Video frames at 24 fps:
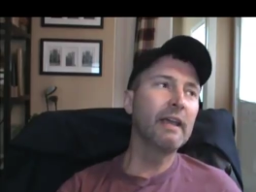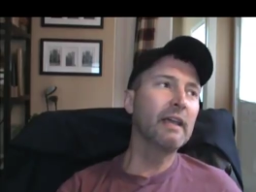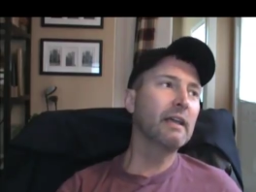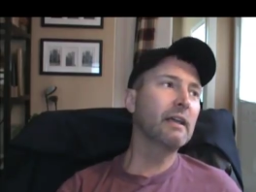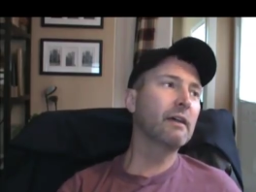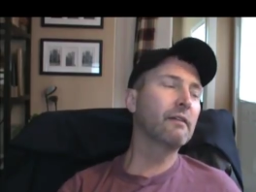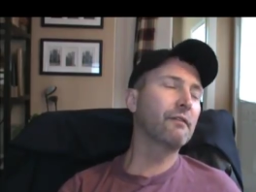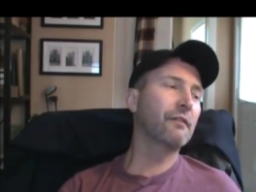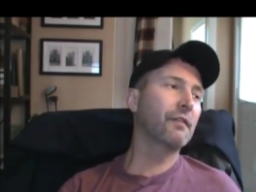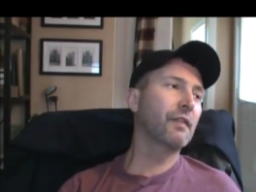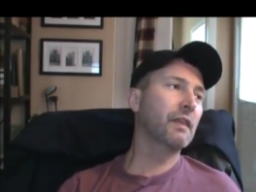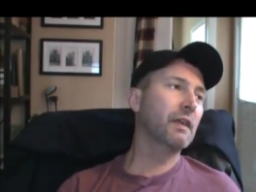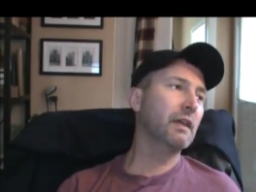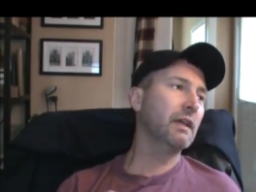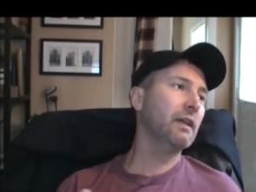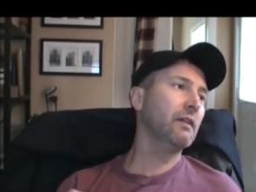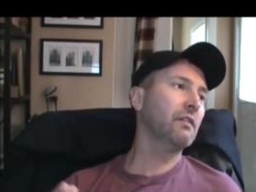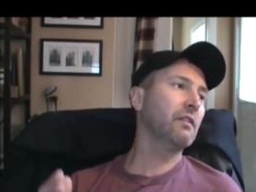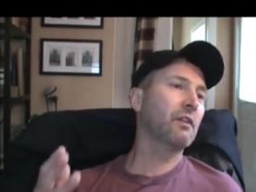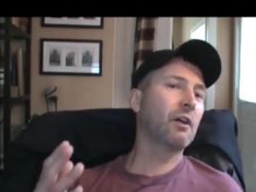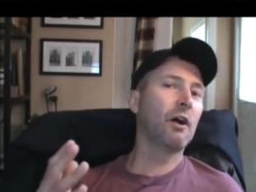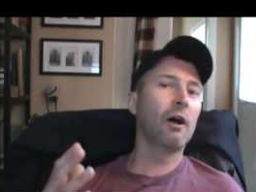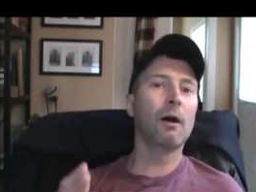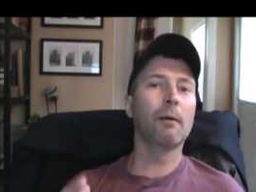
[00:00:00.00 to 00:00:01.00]
If
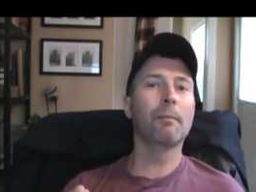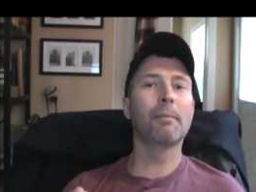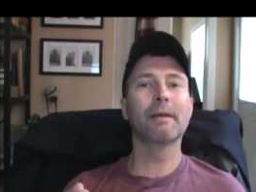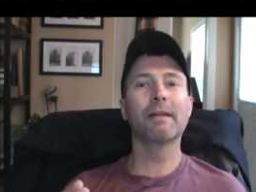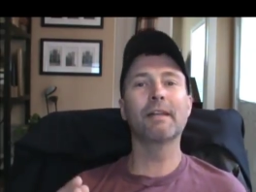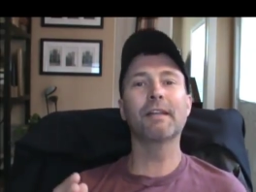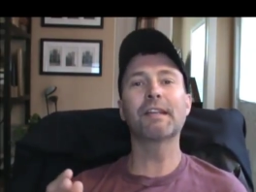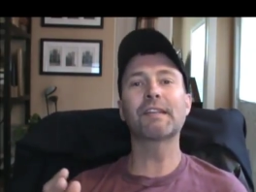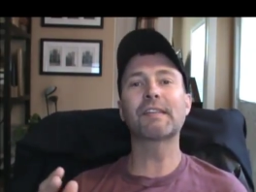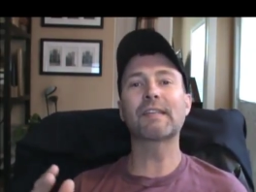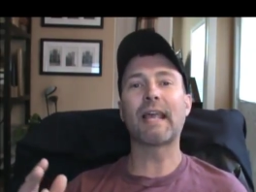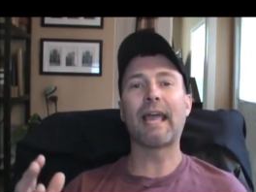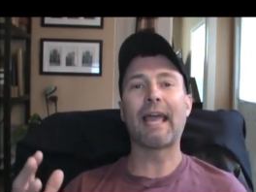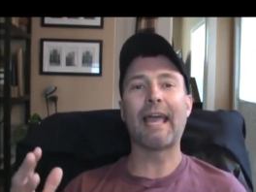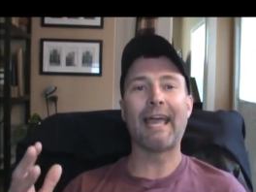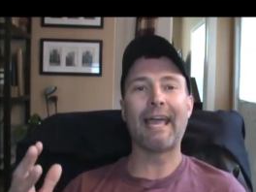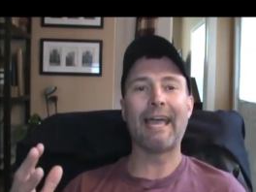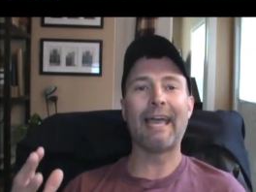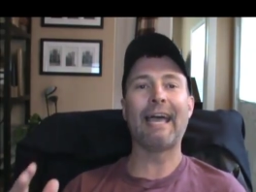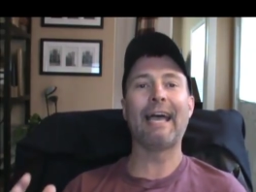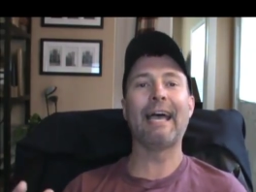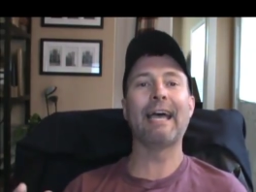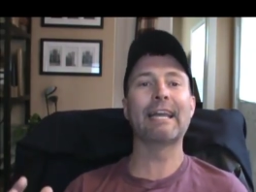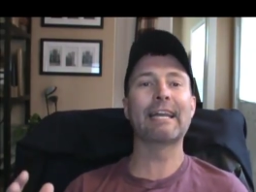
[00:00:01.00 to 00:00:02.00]
these companies
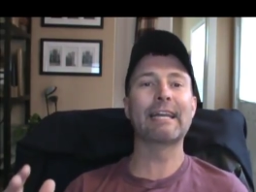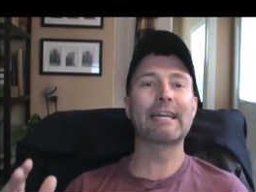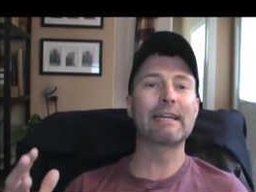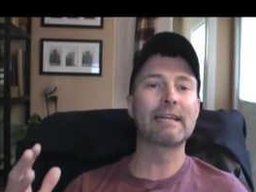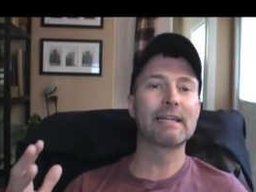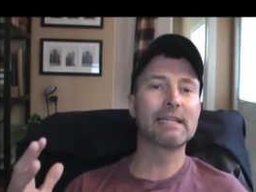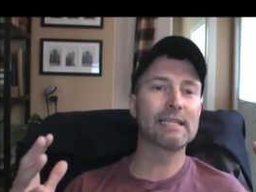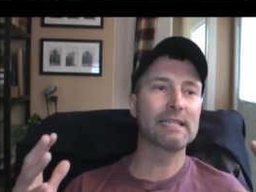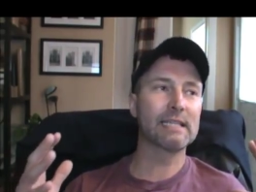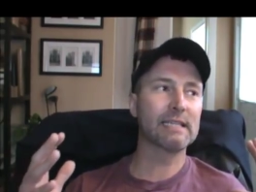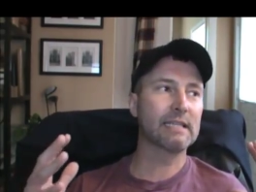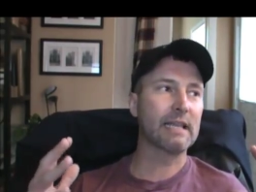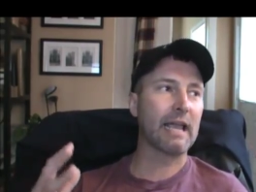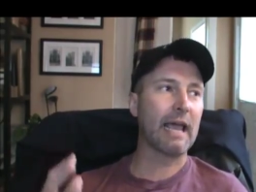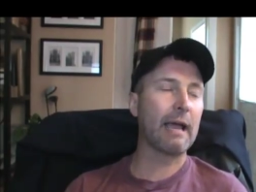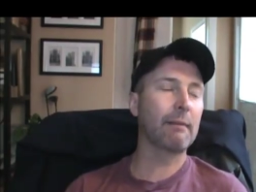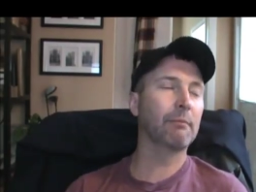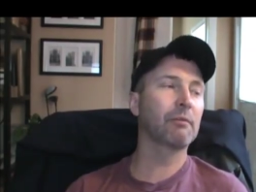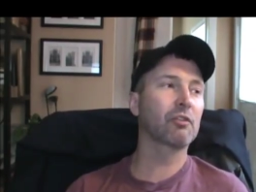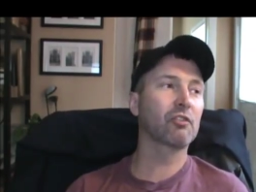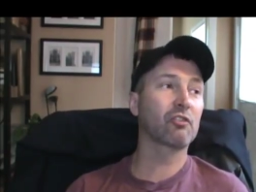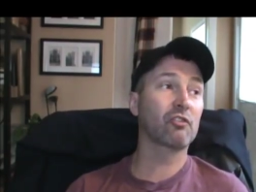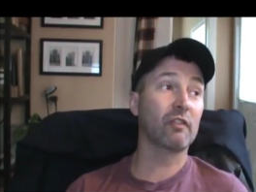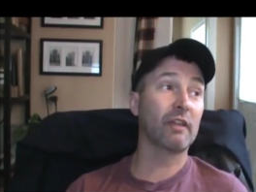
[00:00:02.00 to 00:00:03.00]
had an
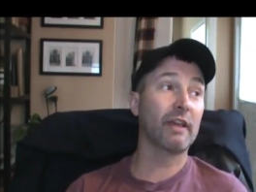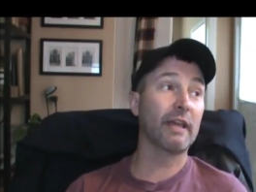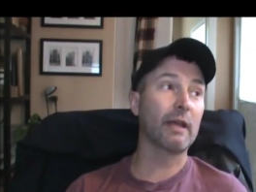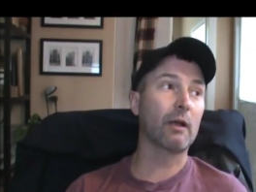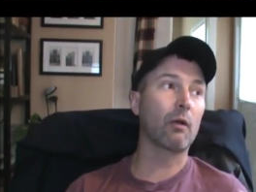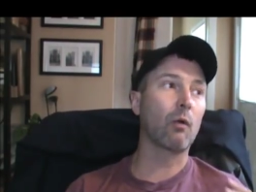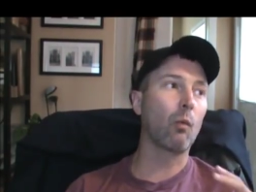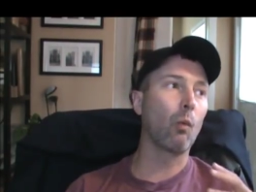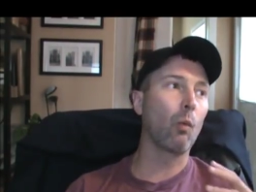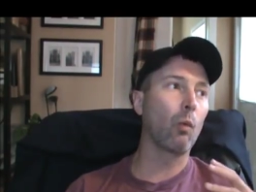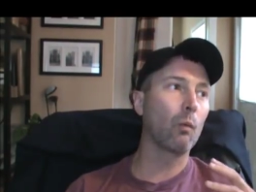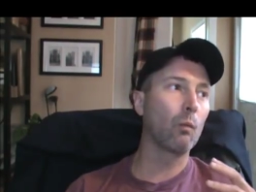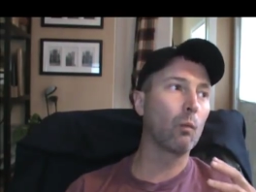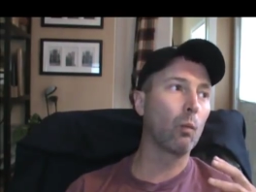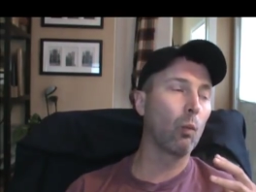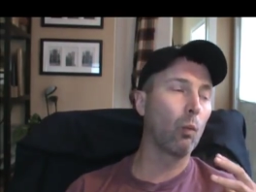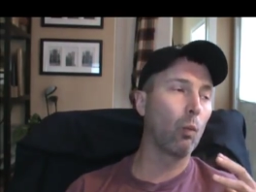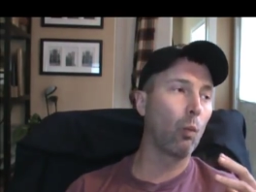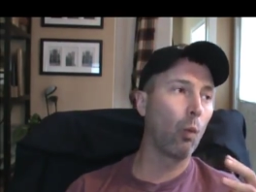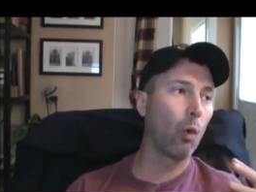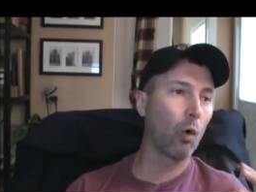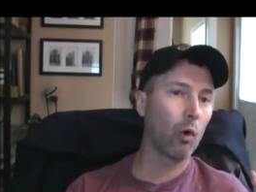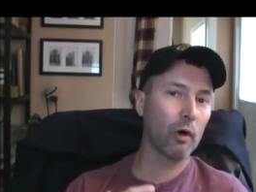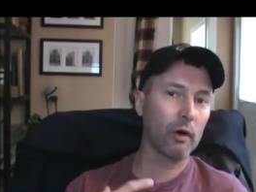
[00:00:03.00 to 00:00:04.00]
established, like,
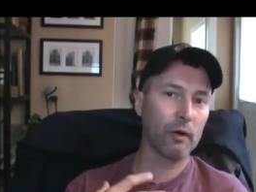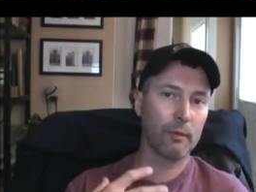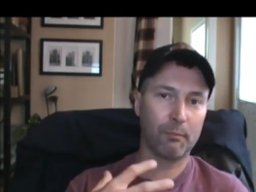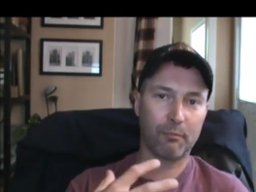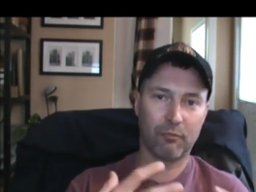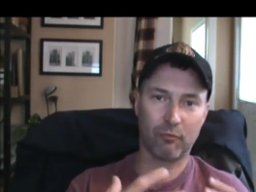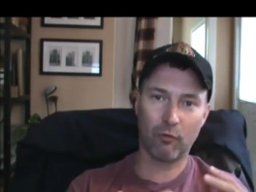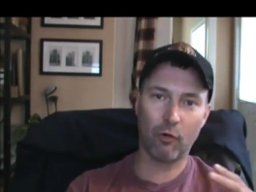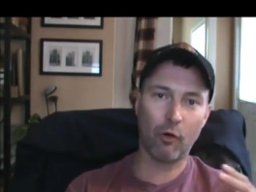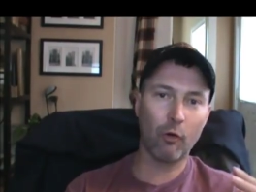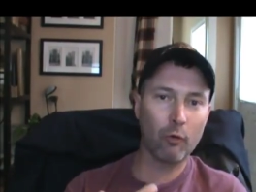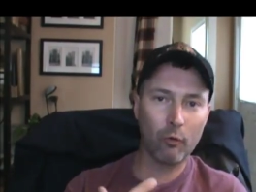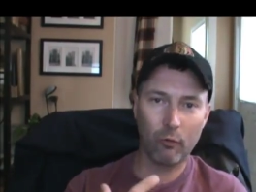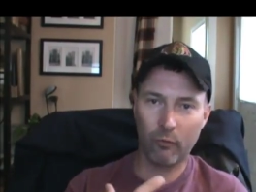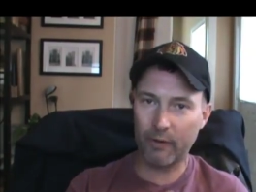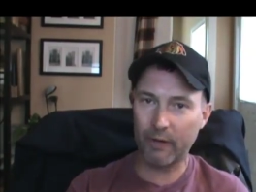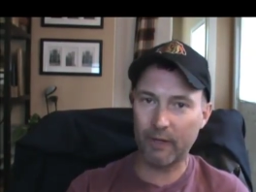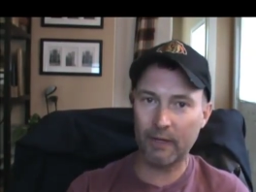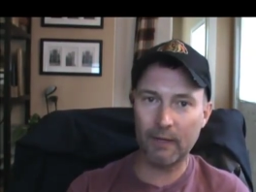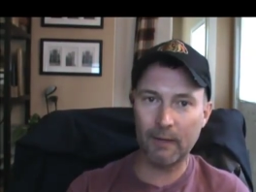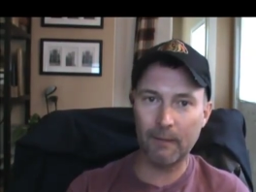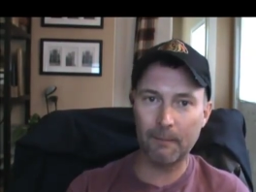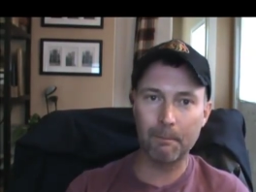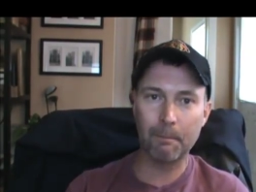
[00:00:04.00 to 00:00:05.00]
work
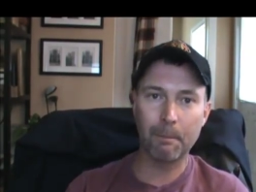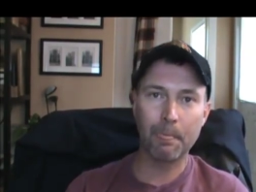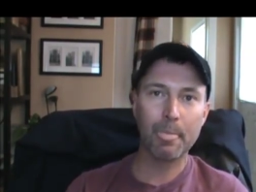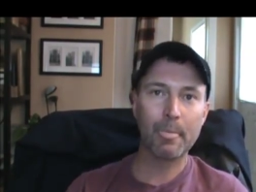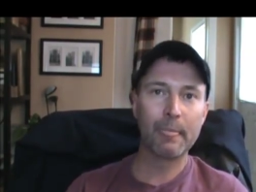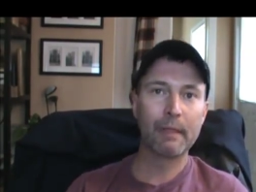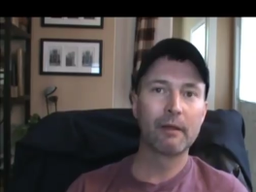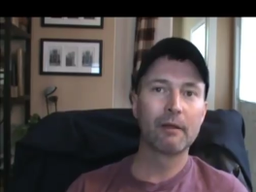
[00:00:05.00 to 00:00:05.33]
program